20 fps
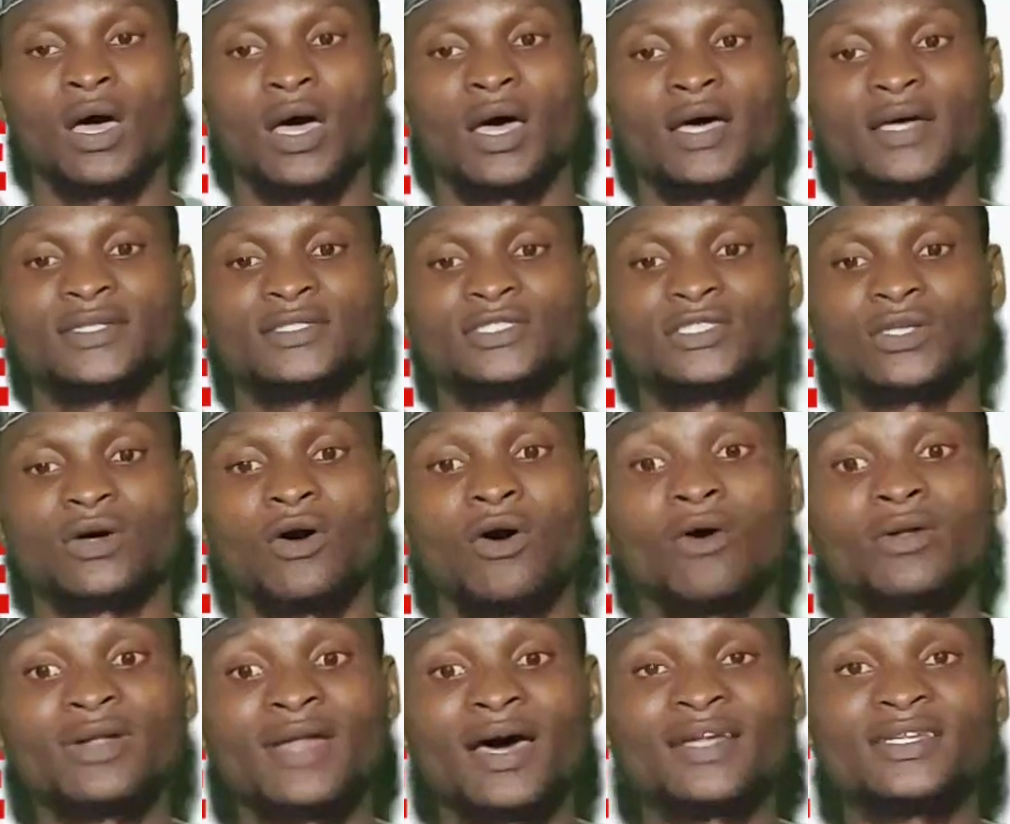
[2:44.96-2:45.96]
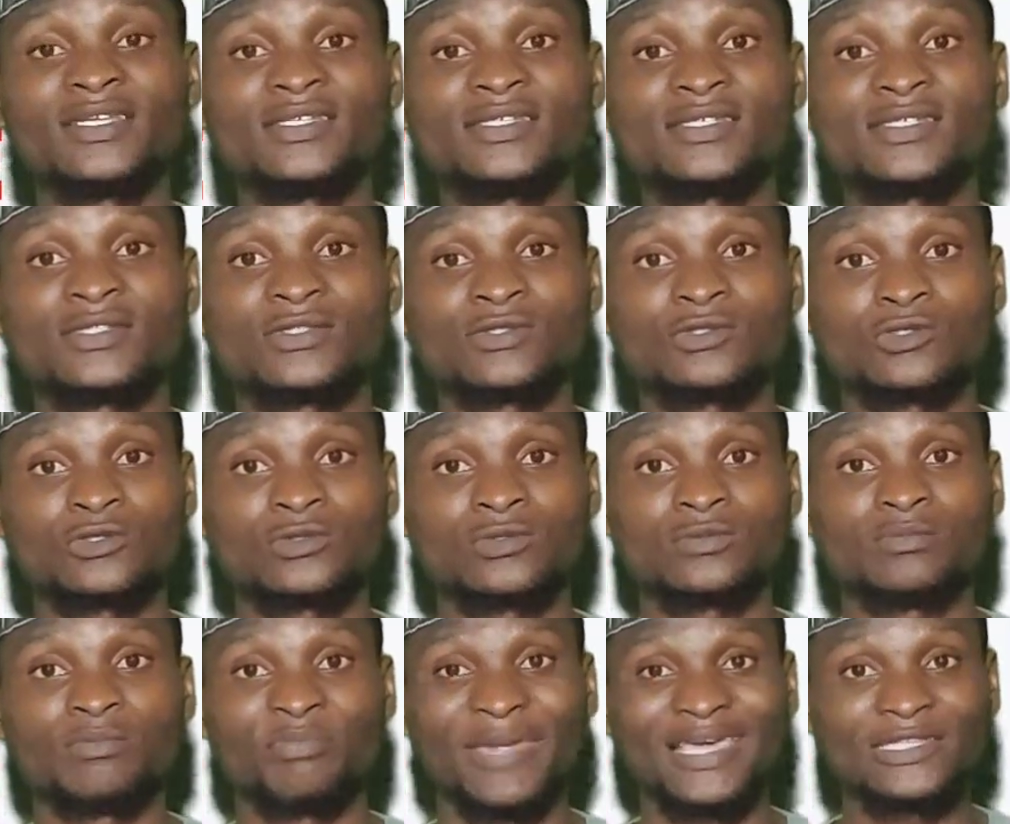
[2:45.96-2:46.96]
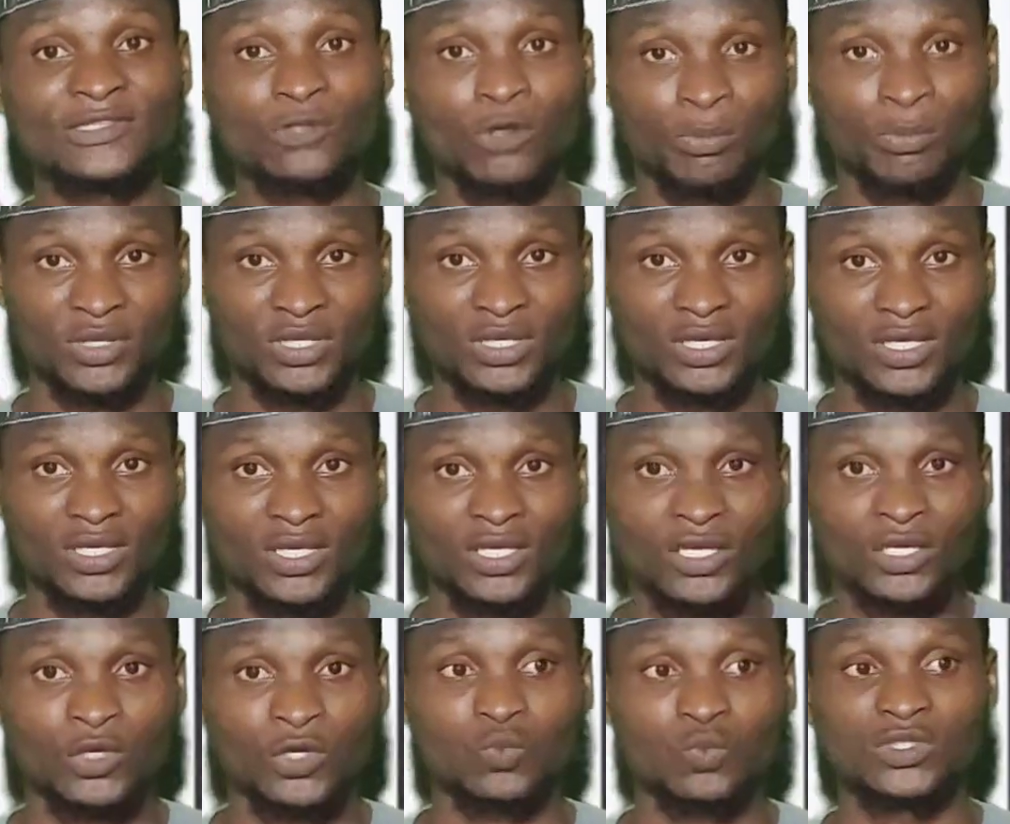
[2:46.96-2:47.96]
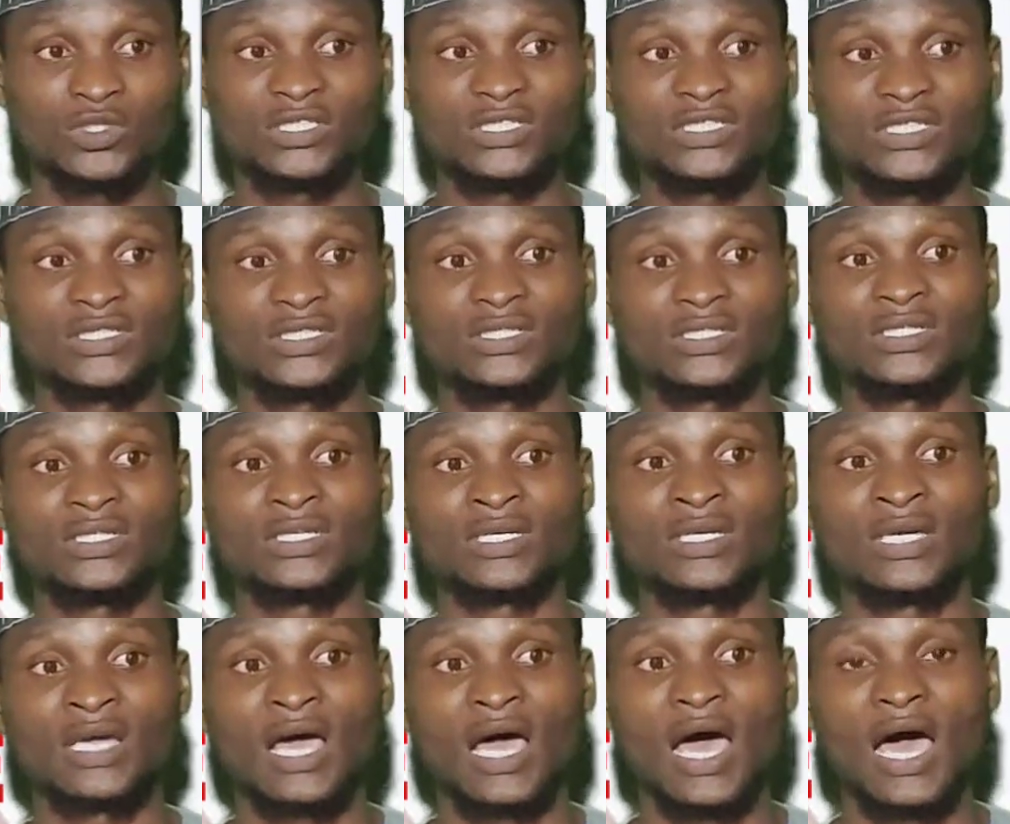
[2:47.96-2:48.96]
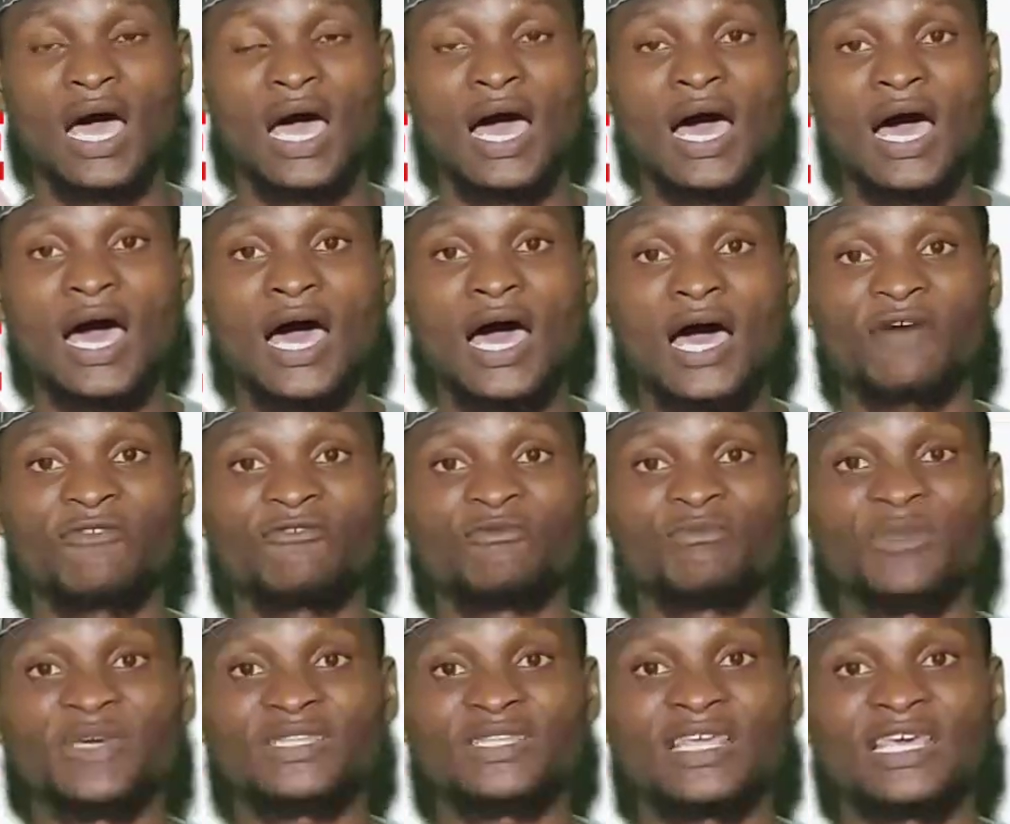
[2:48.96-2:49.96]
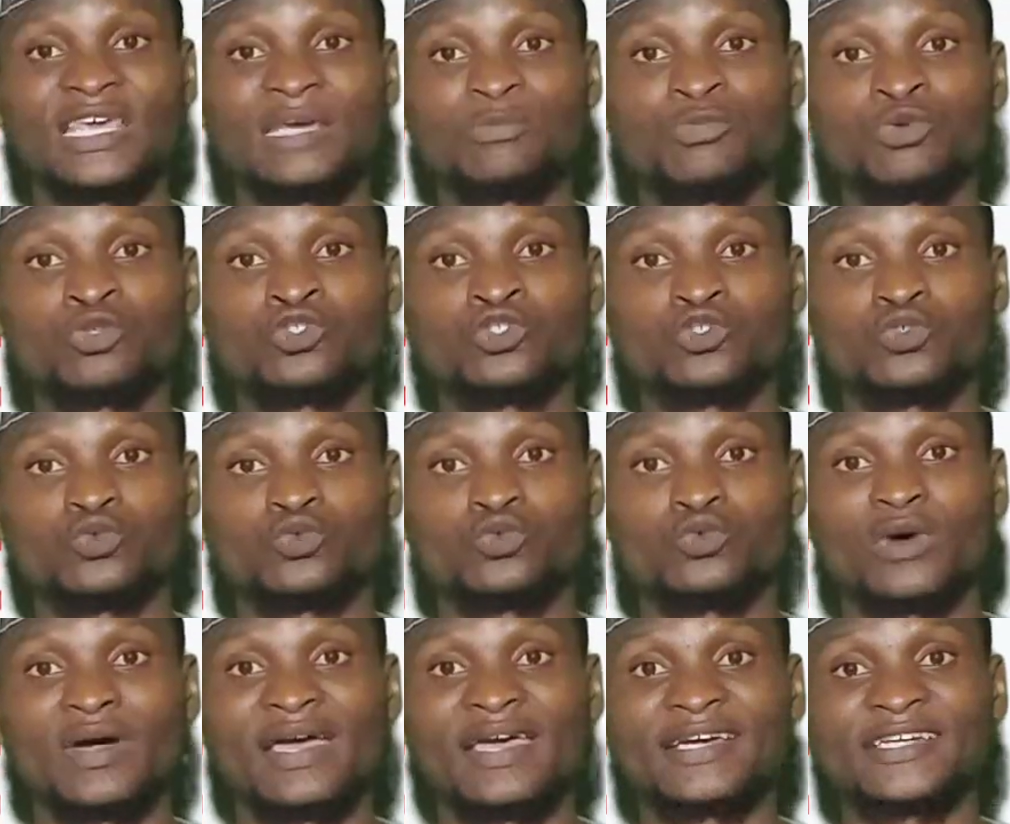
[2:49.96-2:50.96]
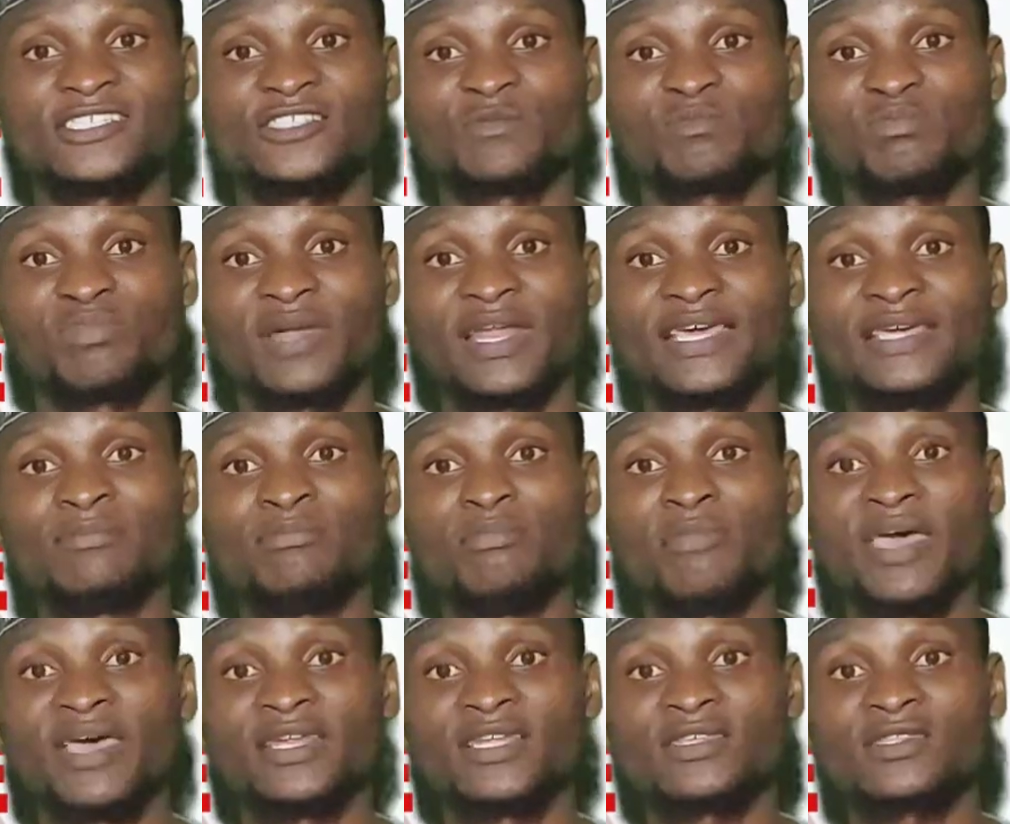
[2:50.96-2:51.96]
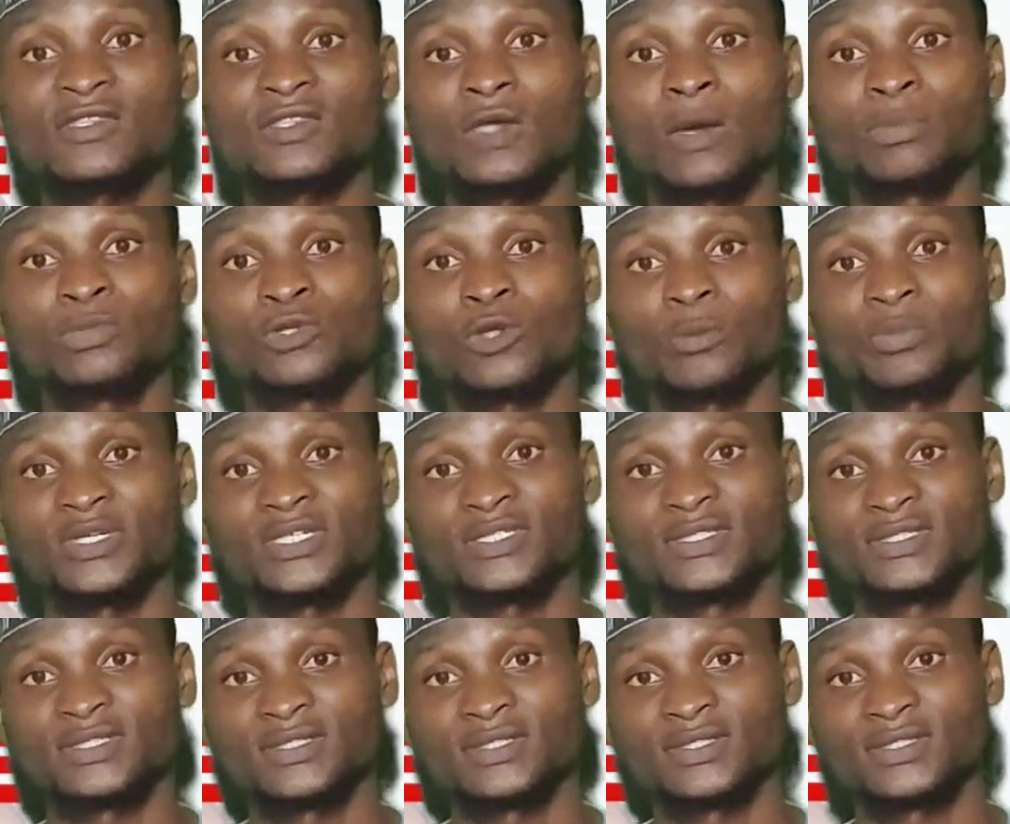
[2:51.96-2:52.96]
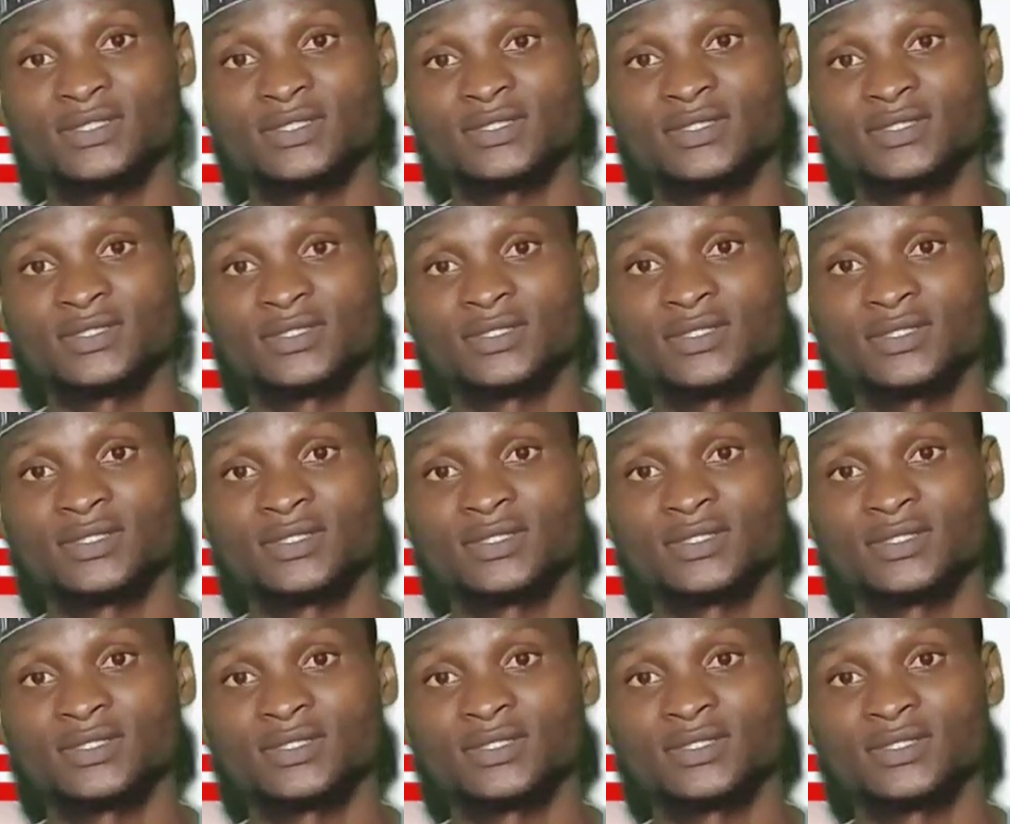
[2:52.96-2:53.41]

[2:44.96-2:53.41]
And under this main topic, we have been able to explain many subtopics.